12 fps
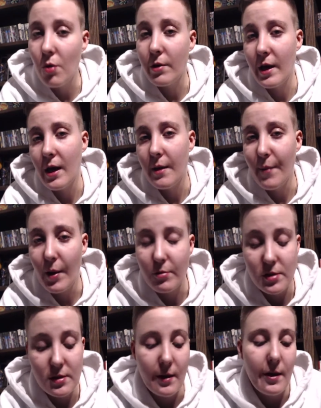game I
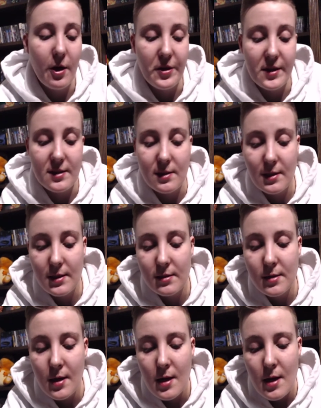would say on this list